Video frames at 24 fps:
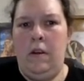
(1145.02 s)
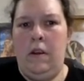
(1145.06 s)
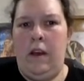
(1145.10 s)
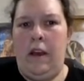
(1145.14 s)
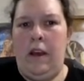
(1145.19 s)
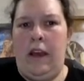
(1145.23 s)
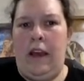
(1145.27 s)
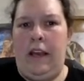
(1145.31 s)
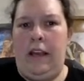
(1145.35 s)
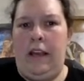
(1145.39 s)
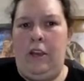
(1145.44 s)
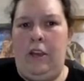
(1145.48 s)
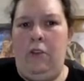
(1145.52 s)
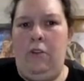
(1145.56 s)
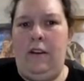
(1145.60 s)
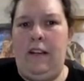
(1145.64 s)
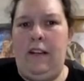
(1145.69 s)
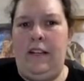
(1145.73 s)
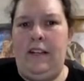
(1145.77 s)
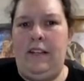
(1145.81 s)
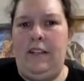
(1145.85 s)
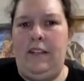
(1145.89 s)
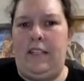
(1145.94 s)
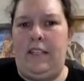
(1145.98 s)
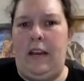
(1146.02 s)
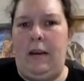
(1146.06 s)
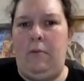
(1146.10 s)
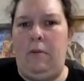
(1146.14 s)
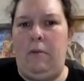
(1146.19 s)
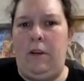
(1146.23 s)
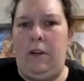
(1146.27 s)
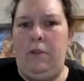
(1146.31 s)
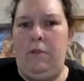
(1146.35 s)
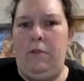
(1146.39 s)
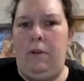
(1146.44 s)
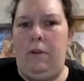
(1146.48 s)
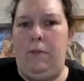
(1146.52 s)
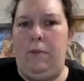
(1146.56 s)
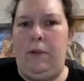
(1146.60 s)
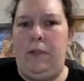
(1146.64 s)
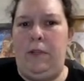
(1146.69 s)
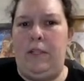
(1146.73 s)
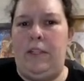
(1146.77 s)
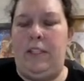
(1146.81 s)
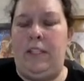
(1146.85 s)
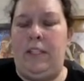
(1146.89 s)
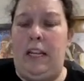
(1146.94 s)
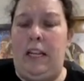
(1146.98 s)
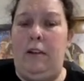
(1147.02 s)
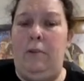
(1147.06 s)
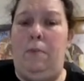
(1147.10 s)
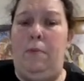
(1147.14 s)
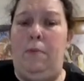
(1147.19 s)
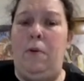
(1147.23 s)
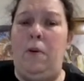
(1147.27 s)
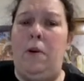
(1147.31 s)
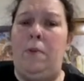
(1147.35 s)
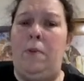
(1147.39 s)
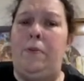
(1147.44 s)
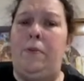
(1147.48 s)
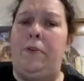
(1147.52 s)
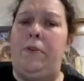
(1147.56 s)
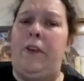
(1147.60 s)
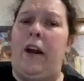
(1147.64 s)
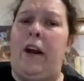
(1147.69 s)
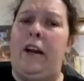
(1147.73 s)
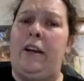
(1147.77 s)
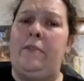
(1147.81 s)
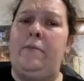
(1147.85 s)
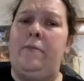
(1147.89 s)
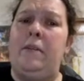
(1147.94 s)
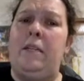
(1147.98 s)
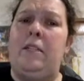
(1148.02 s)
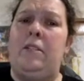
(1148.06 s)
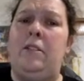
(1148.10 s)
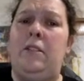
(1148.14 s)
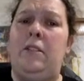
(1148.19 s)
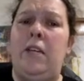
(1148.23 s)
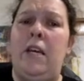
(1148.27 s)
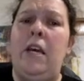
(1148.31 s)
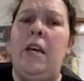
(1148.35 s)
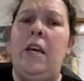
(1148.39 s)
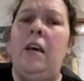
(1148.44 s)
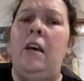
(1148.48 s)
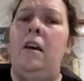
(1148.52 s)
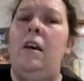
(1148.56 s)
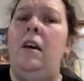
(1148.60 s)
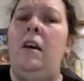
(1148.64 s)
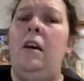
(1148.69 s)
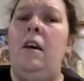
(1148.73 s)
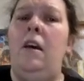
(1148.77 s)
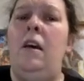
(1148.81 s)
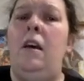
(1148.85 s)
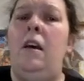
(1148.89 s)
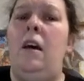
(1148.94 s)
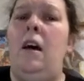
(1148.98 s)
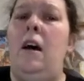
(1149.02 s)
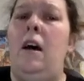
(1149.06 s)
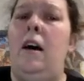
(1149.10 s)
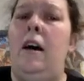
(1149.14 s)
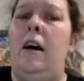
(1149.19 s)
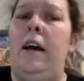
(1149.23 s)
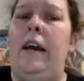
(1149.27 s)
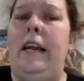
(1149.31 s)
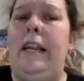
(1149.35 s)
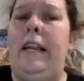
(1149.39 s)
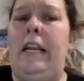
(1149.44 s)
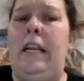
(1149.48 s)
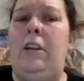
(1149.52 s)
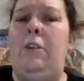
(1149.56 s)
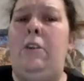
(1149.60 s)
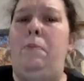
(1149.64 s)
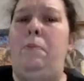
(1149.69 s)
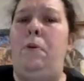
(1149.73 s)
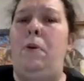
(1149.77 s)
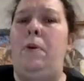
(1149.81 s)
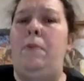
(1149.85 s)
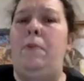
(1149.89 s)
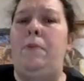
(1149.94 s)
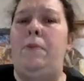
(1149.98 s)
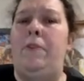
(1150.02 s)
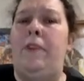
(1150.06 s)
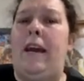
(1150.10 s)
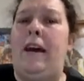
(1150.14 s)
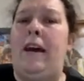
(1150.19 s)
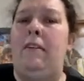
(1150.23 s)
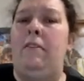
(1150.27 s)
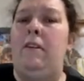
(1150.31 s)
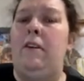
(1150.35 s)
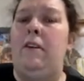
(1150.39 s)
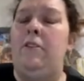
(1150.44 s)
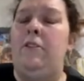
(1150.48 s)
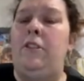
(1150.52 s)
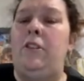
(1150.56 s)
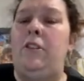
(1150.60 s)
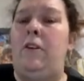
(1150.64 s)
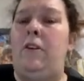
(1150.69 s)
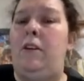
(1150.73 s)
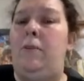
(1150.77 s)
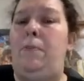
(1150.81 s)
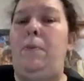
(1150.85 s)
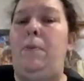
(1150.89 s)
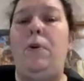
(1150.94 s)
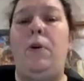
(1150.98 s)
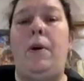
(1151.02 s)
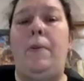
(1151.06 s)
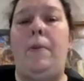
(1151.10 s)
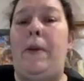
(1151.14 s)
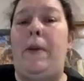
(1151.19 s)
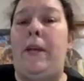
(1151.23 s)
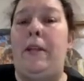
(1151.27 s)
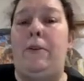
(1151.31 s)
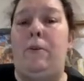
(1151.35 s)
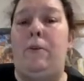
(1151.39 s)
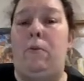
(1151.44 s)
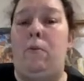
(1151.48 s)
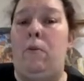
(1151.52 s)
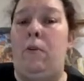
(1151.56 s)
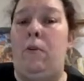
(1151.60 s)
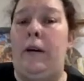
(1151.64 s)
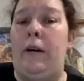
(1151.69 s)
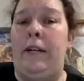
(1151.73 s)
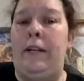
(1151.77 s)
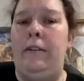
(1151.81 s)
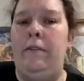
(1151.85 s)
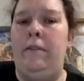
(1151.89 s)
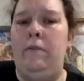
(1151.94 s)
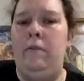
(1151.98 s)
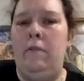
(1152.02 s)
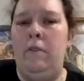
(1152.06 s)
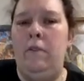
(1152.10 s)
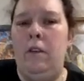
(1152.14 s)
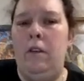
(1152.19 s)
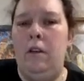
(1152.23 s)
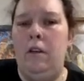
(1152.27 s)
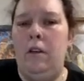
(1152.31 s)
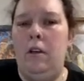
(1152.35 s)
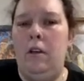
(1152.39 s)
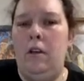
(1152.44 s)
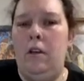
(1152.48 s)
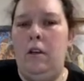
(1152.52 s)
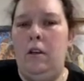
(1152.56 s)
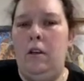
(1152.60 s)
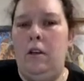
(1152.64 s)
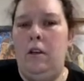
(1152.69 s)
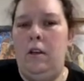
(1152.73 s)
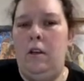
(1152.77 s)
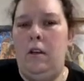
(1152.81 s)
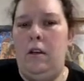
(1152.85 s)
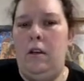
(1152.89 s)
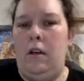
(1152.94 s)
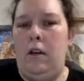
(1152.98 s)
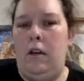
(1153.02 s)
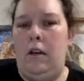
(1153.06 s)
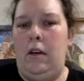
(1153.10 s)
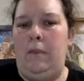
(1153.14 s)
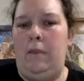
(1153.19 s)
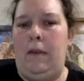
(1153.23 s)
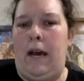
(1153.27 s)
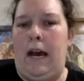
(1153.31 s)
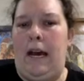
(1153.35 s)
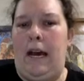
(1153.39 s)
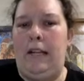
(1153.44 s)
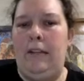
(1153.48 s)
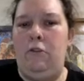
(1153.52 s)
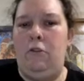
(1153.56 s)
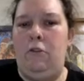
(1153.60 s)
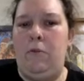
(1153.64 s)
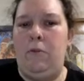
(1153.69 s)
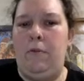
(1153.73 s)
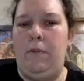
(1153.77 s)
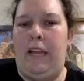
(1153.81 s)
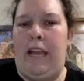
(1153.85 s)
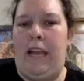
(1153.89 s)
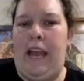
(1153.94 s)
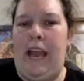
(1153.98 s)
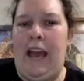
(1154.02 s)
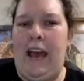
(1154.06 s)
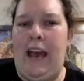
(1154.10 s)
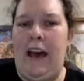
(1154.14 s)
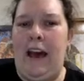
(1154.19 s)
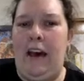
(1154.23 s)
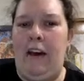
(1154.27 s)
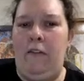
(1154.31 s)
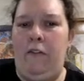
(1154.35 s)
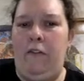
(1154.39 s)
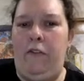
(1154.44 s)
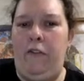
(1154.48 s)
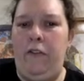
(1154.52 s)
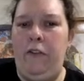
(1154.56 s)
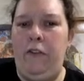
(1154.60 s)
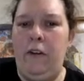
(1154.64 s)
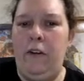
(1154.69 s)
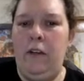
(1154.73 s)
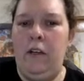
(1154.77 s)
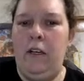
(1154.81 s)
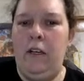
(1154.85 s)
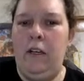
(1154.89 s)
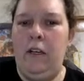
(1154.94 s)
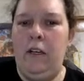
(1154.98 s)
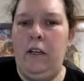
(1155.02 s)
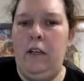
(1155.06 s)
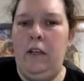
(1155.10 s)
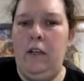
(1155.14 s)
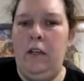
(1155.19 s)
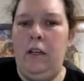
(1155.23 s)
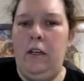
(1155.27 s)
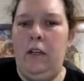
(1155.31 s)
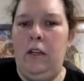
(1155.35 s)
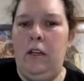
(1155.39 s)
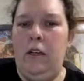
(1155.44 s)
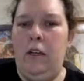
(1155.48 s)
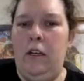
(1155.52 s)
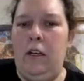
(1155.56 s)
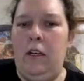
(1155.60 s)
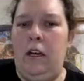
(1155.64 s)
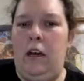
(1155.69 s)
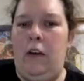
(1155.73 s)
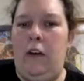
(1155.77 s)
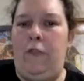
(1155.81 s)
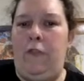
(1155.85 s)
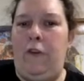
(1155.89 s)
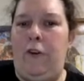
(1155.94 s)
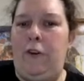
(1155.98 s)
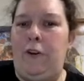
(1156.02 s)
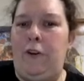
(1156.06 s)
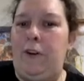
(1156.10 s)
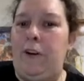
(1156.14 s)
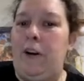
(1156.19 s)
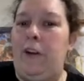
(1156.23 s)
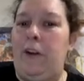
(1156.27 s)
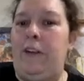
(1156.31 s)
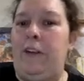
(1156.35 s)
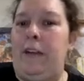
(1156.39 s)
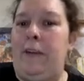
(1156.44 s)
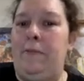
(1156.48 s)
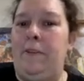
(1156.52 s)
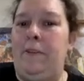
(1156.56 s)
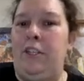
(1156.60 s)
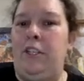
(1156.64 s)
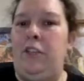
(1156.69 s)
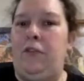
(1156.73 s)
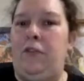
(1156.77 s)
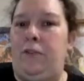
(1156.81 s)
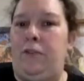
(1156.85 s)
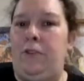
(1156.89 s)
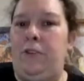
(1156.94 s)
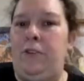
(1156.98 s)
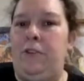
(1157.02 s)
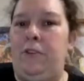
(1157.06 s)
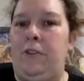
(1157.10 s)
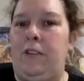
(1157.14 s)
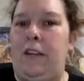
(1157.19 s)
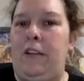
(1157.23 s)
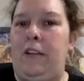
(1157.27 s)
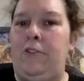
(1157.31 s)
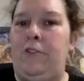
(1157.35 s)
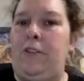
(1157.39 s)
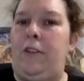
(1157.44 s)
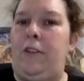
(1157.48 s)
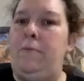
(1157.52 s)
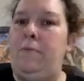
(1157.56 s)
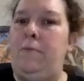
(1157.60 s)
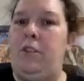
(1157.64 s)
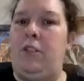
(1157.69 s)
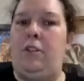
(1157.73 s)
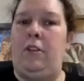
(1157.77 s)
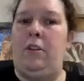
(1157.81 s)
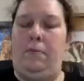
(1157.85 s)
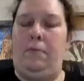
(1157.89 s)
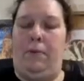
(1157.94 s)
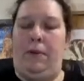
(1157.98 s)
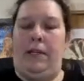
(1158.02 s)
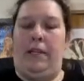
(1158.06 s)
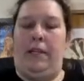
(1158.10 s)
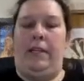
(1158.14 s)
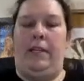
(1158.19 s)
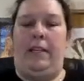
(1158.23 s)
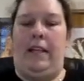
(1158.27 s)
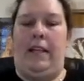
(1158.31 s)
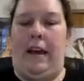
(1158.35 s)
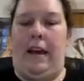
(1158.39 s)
And you can decide where you want to put this. It'll pull up your documents and it'll pull up your download. So it'll pull up either one. I normally have a folder called images for newsletters, so I'm just going to put it in that.